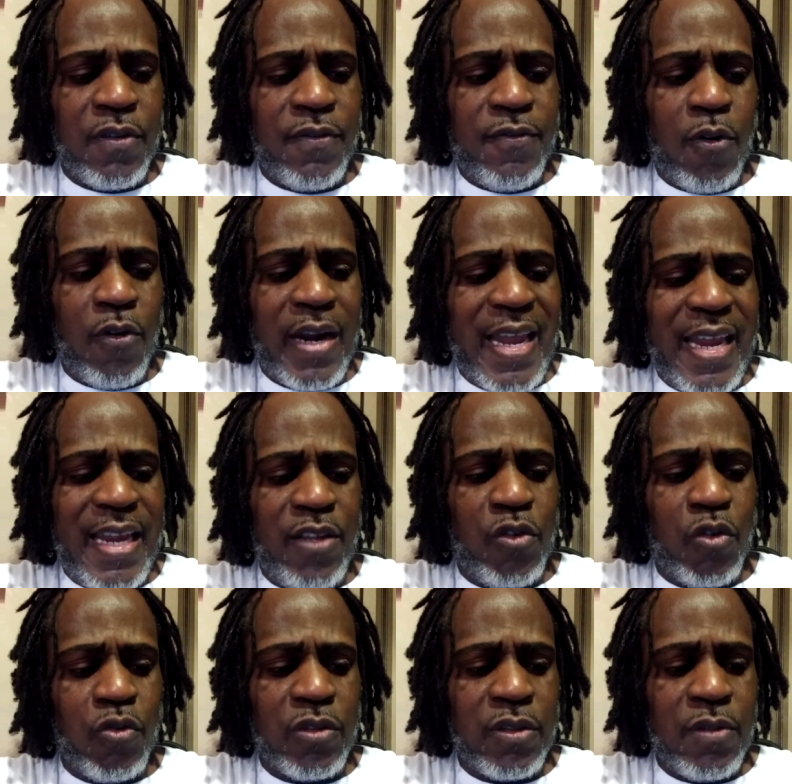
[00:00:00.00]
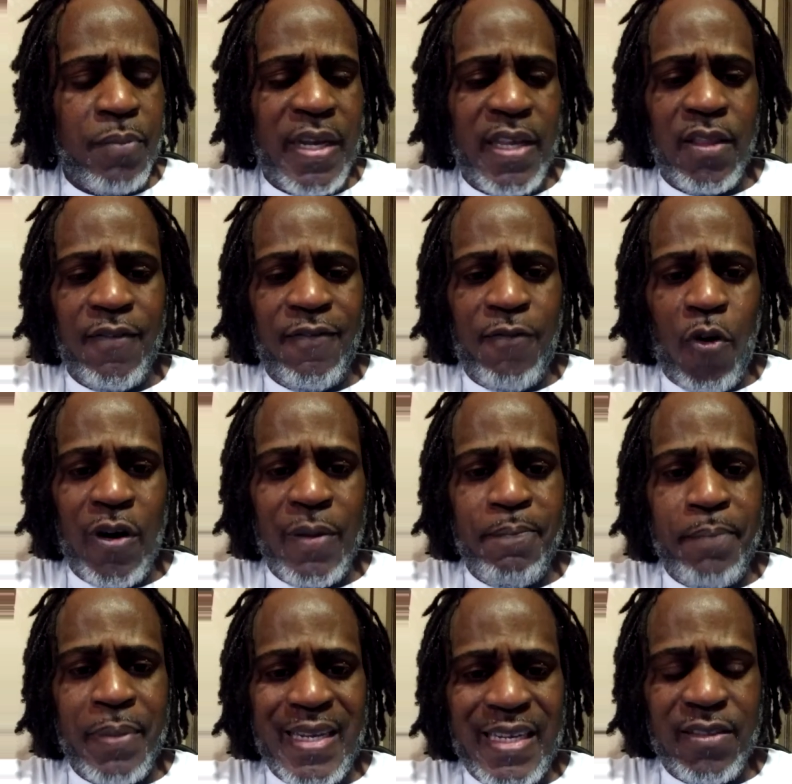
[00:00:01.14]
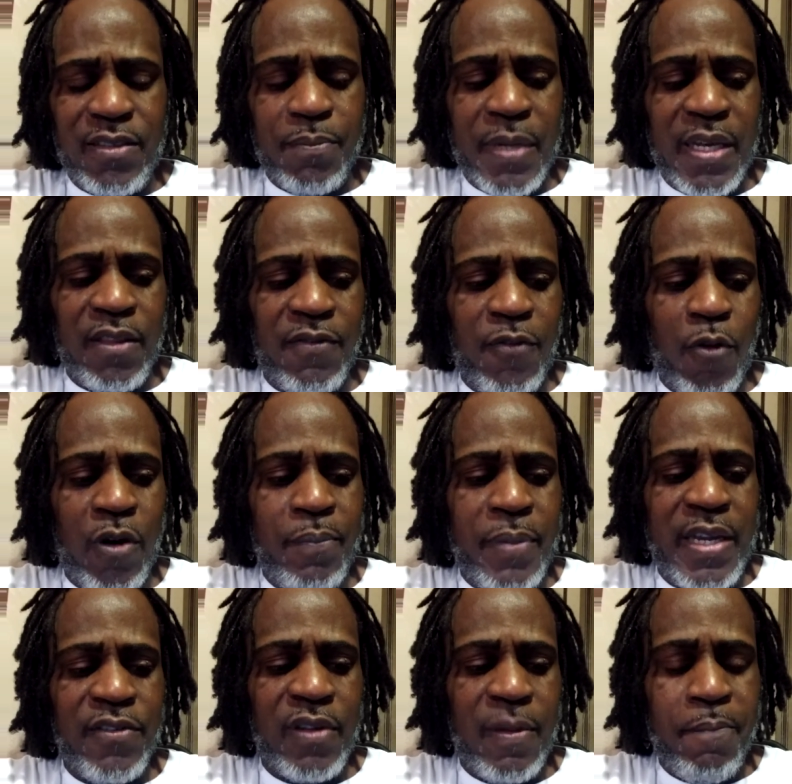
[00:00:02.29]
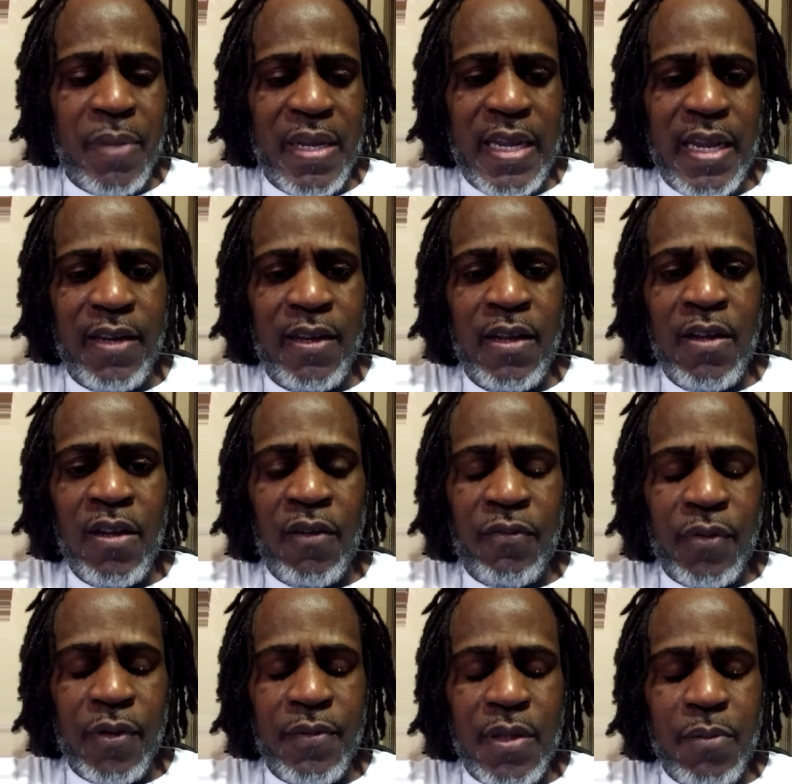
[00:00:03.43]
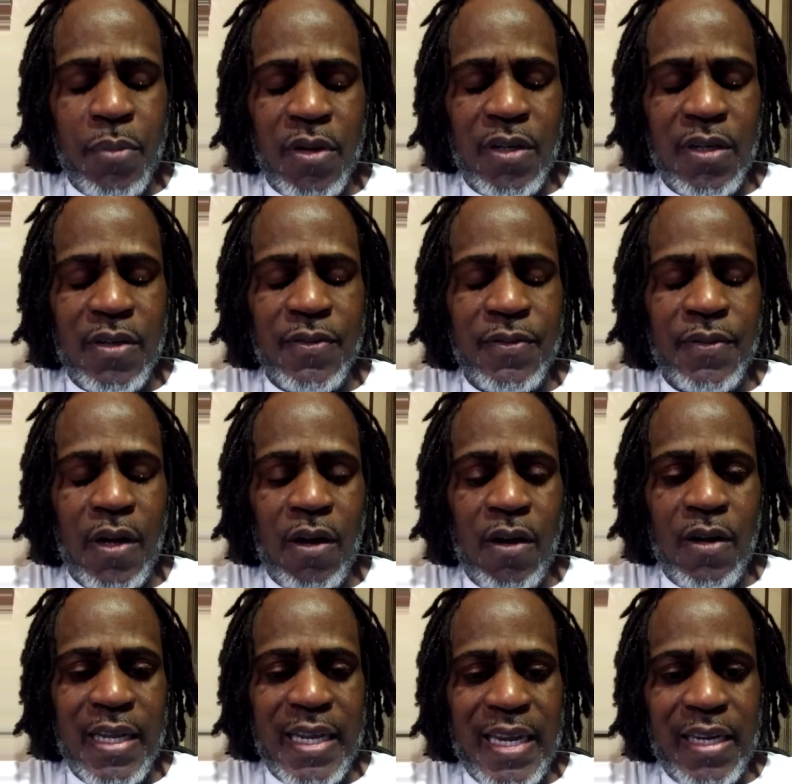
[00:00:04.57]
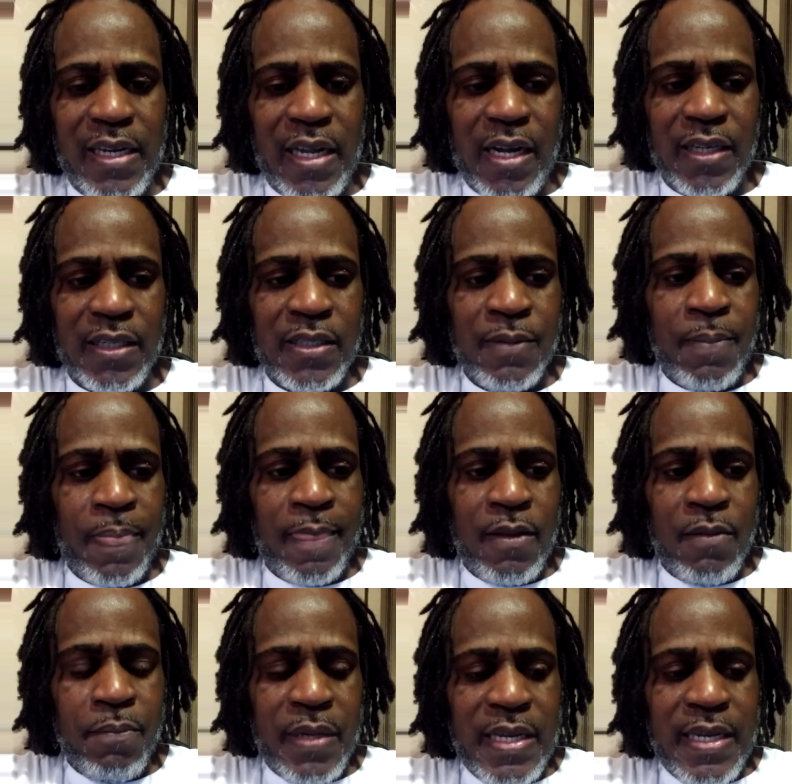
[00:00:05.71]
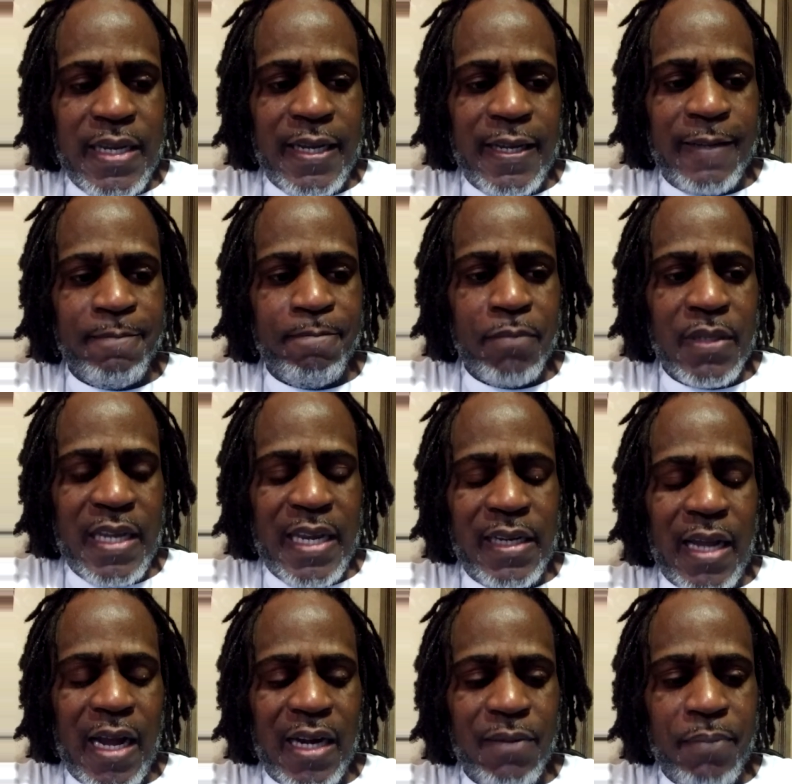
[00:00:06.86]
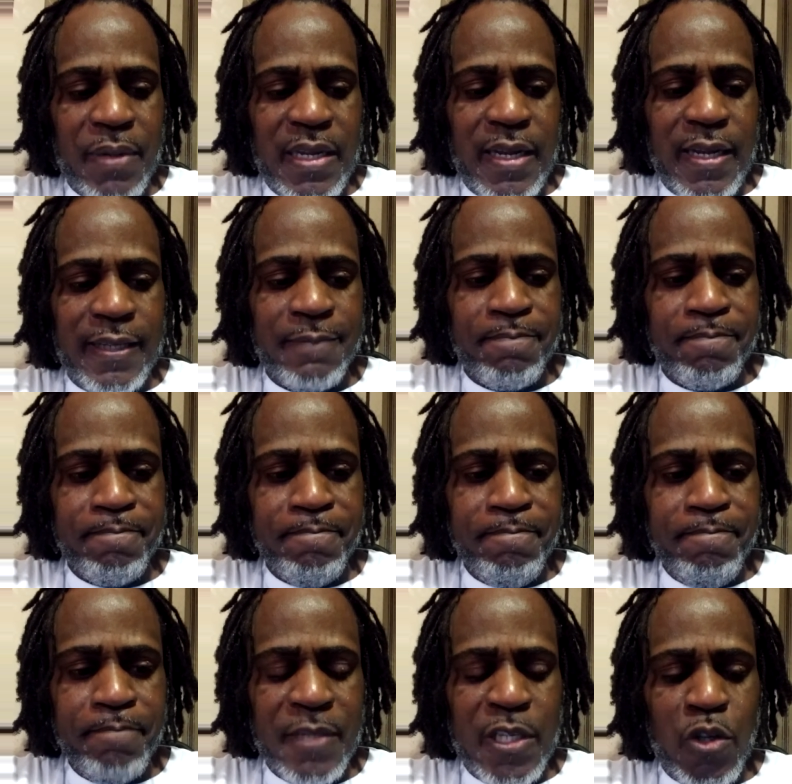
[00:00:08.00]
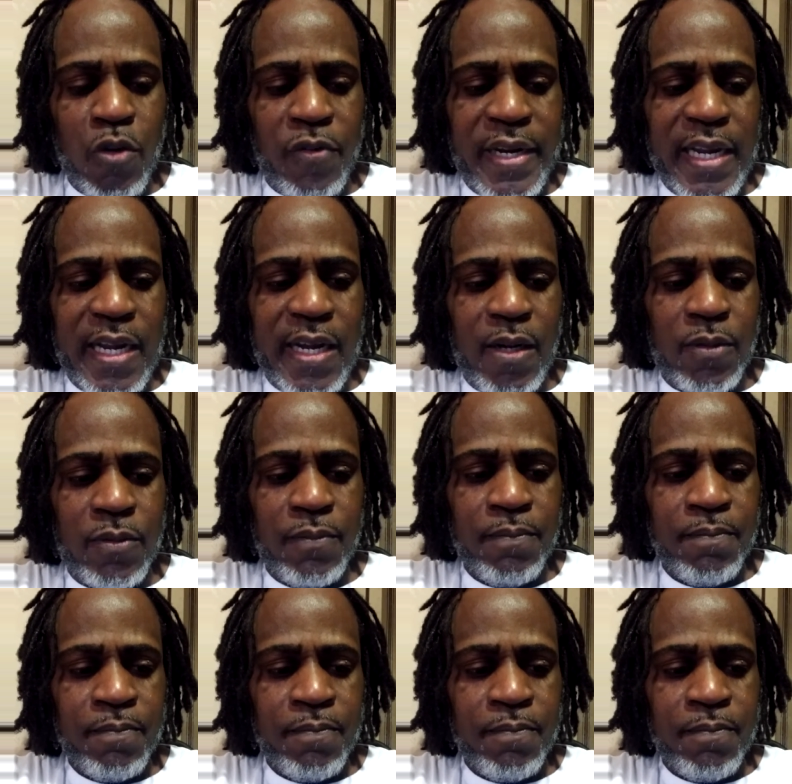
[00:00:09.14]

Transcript: the four angels, being the four beasts, being the four beasts, being from the book of uh, Enoch, being Enoch, being Uriel,